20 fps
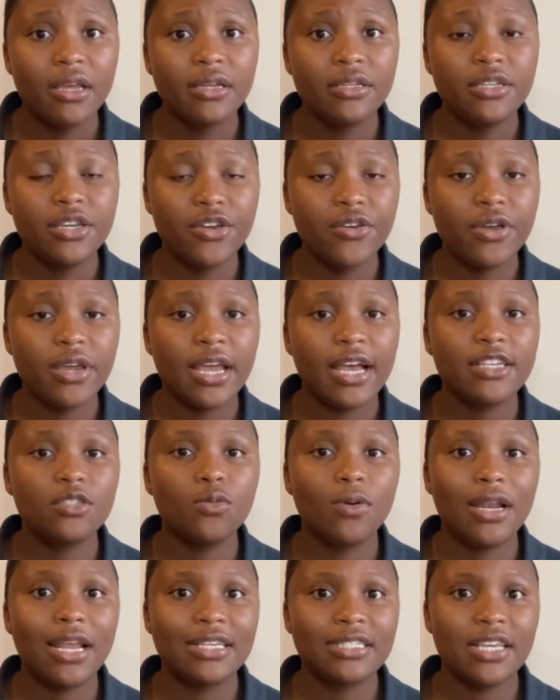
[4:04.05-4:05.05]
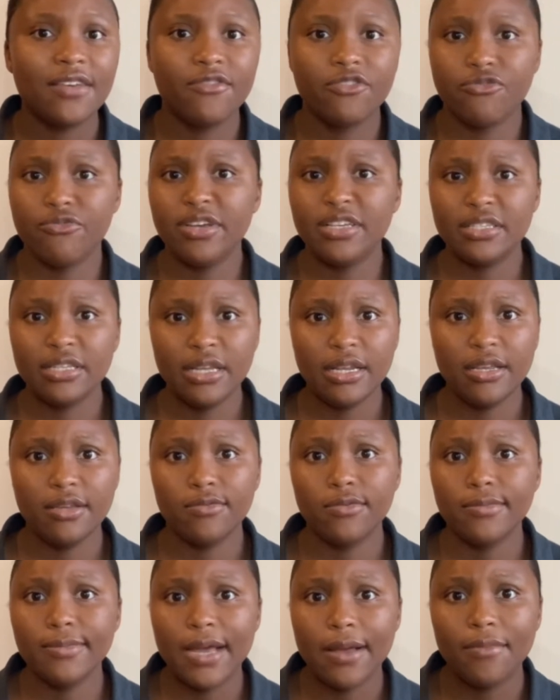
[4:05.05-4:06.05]
degree, as well as even recently
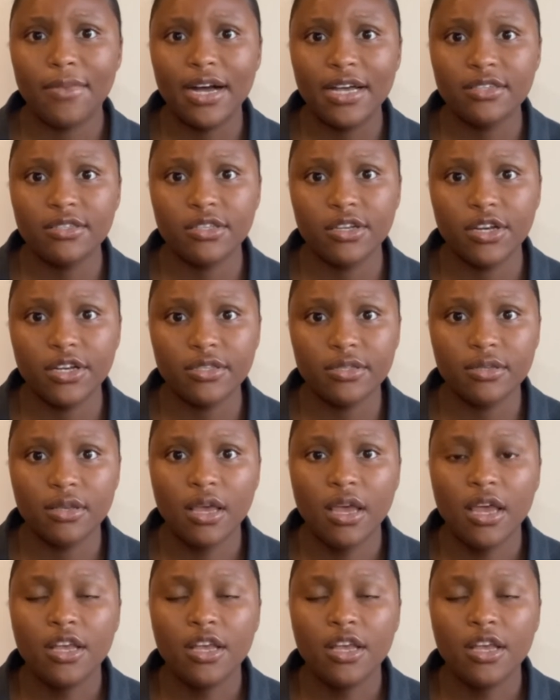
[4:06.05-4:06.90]
with my master's.